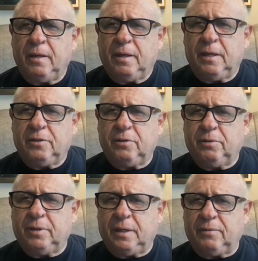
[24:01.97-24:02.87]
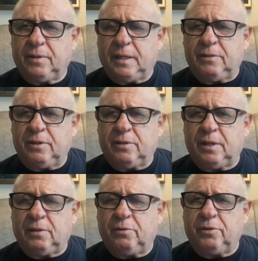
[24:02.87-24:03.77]
as Shukadev says, just like
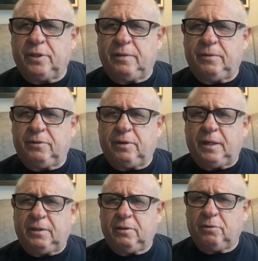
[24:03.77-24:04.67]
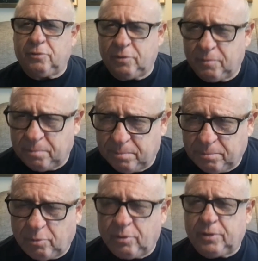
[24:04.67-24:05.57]
Lord Shiva drank the ocean of
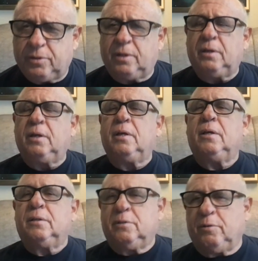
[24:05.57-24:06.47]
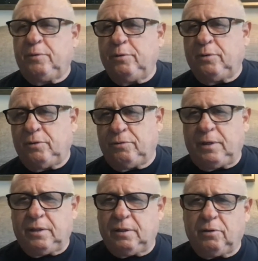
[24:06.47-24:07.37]
poison, so if you can
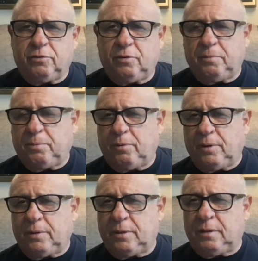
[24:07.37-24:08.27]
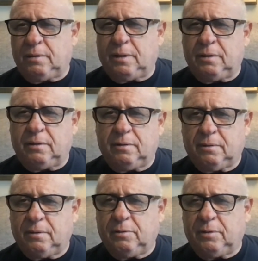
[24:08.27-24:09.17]
drink the ocean of poison, then
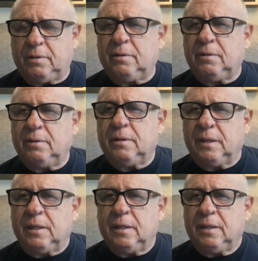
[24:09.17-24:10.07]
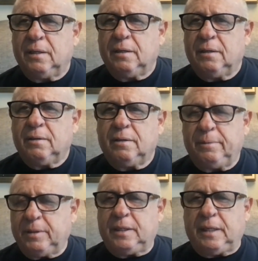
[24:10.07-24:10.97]
you can
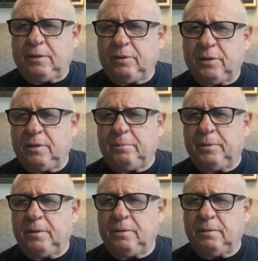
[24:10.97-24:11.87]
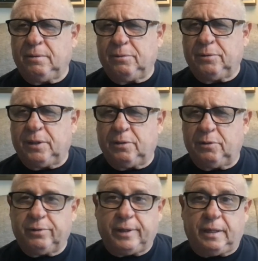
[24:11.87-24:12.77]
imitate Krishna, but who's going to
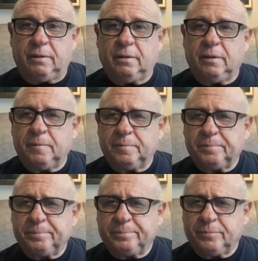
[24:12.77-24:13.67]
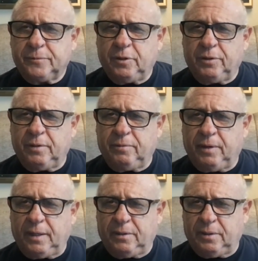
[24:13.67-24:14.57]
do that? So the
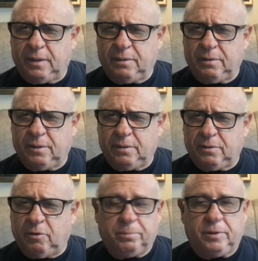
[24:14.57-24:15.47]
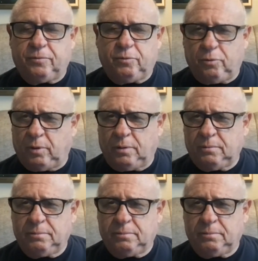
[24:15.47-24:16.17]
advice is just don't be a fool,